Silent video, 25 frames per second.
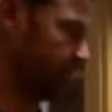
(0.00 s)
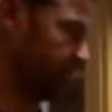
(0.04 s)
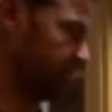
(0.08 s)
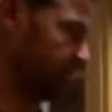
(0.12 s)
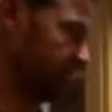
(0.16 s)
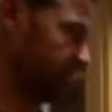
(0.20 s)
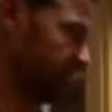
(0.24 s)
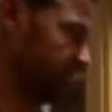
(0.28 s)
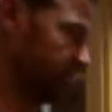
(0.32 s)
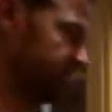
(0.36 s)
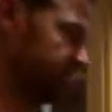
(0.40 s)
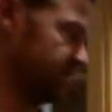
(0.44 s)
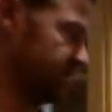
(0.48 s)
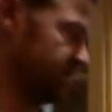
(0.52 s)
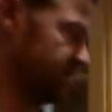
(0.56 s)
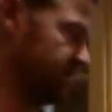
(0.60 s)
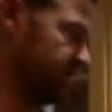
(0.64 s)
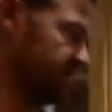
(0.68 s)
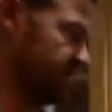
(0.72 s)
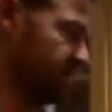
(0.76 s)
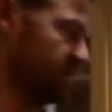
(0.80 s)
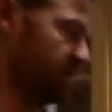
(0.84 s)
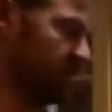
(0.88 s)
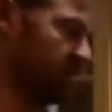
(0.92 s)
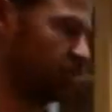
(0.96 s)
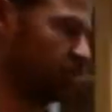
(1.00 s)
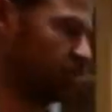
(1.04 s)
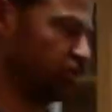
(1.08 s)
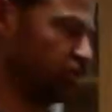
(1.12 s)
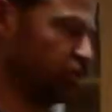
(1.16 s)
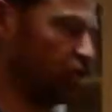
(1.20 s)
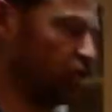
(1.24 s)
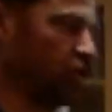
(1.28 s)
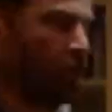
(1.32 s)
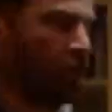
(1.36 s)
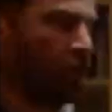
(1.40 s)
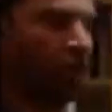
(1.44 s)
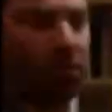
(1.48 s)
Let's say that it was
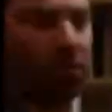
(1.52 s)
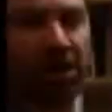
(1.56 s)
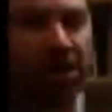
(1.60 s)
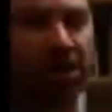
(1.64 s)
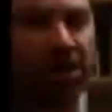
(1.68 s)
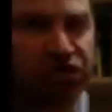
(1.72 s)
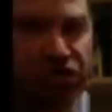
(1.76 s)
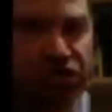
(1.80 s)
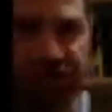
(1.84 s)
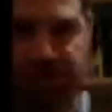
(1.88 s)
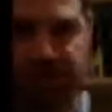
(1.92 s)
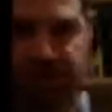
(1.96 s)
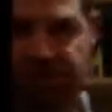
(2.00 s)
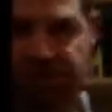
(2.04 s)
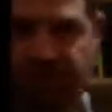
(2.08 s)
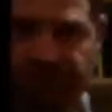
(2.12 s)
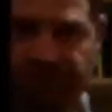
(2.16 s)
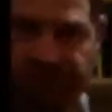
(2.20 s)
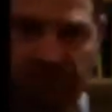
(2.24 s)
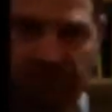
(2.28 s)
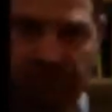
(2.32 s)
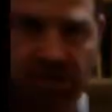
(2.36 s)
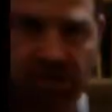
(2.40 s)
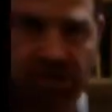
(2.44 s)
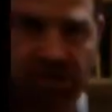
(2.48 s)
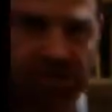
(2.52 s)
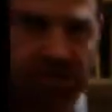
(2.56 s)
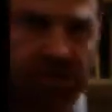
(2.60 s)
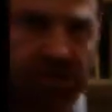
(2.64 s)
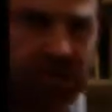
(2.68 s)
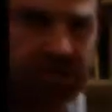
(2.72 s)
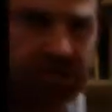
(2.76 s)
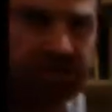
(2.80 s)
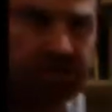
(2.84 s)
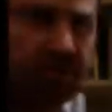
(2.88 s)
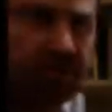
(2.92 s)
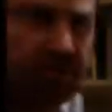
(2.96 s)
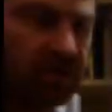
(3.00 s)
car washes,
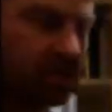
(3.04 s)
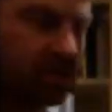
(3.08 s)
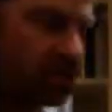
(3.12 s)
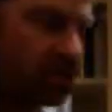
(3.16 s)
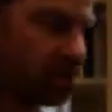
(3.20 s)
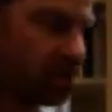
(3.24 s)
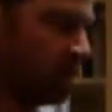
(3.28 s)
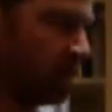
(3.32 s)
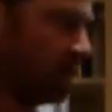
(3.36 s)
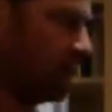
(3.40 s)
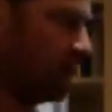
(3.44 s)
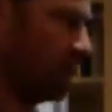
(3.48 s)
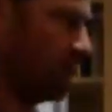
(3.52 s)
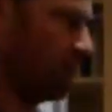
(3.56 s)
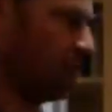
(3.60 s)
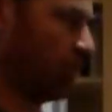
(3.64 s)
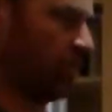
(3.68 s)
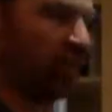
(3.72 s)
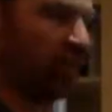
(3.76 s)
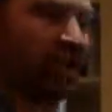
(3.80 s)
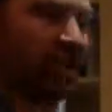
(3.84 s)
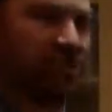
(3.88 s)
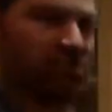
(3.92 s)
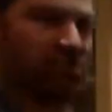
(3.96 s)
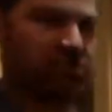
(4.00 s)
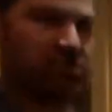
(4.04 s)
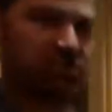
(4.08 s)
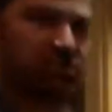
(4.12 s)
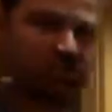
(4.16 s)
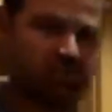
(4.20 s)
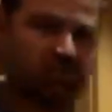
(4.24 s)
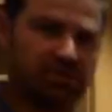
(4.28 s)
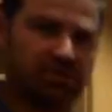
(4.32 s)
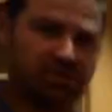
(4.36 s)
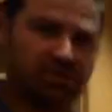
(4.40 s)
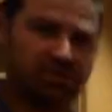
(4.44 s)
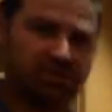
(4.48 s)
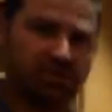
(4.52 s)
okay? We might do
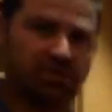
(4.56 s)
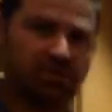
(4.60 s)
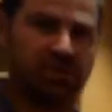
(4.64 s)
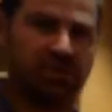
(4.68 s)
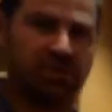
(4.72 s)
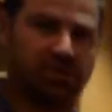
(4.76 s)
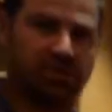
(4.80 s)
something with